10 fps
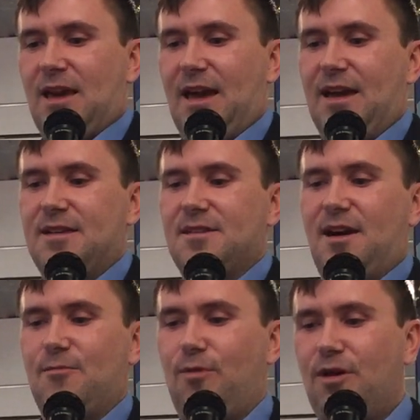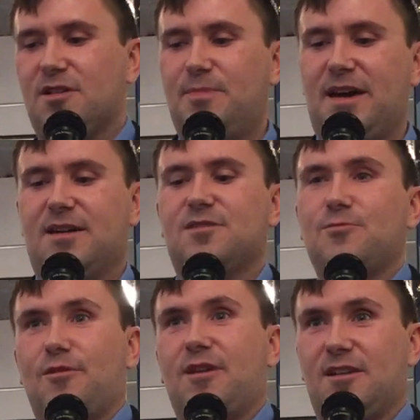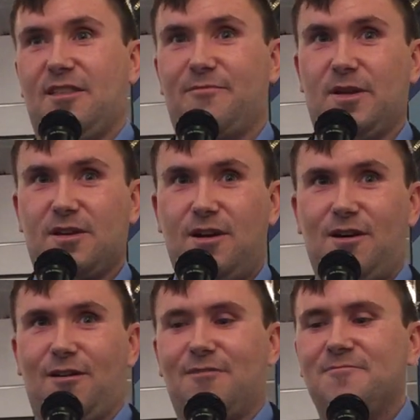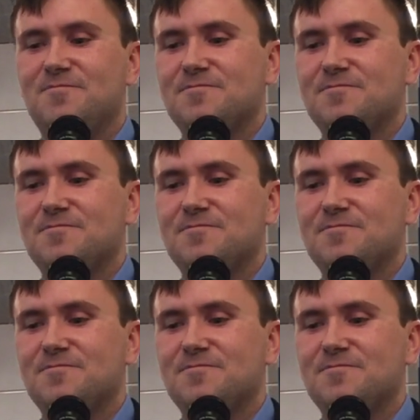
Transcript: and I walked back to where I had left my car.